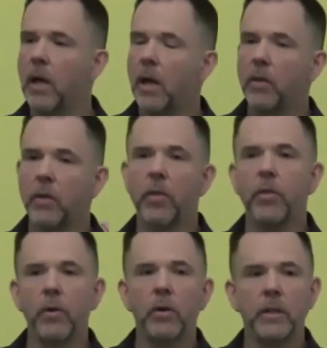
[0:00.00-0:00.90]
The
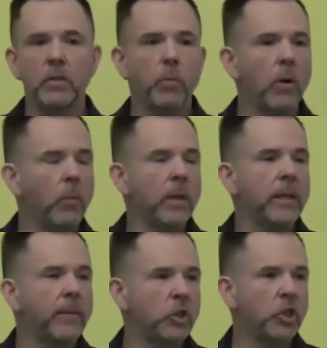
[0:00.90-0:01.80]
third is what
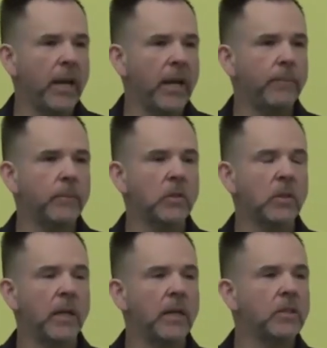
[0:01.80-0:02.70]
William James
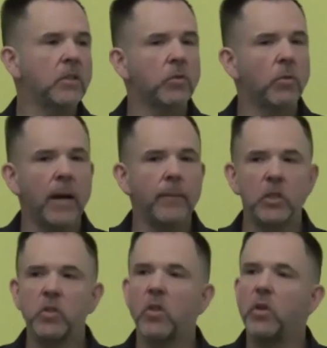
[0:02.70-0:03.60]
described
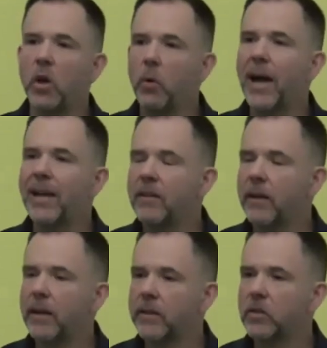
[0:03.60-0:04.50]
as the
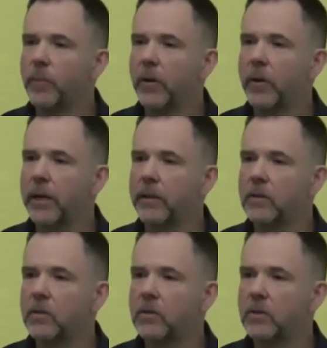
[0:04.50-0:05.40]
noetic
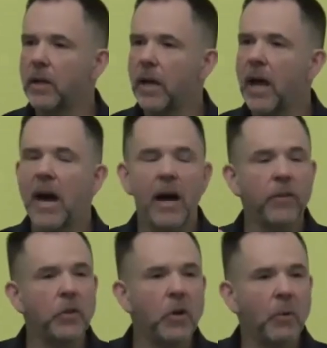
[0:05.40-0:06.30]
experience. And
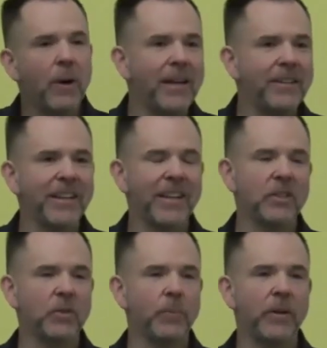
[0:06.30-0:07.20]
the noetic
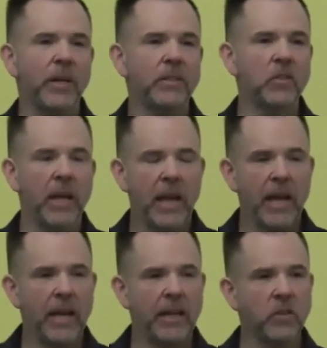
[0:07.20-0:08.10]
experience
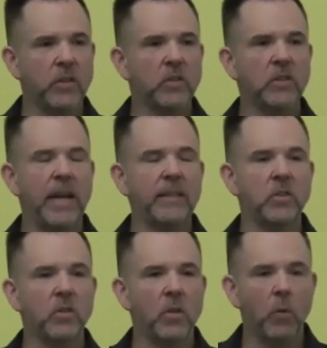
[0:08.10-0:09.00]
is the
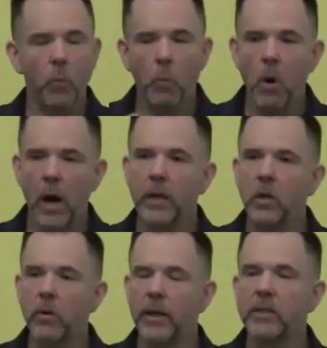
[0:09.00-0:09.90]
sense that what
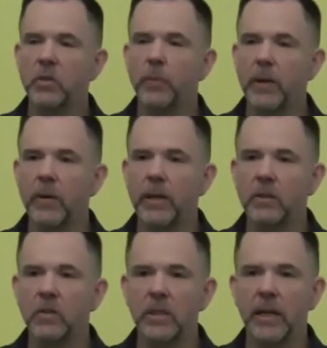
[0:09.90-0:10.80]
you're
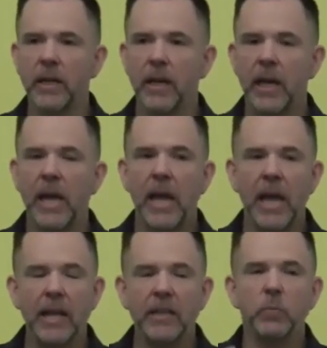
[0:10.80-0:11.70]
experiencing
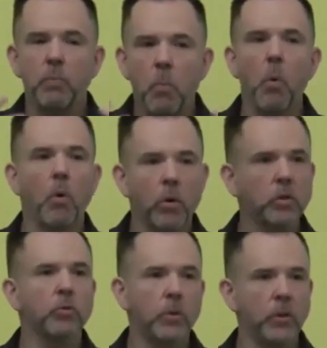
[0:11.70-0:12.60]
is more
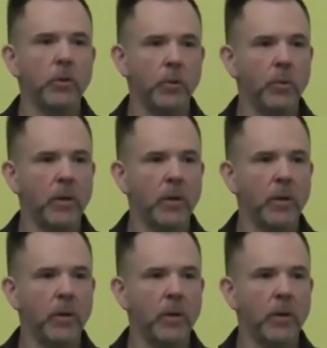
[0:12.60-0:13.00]
true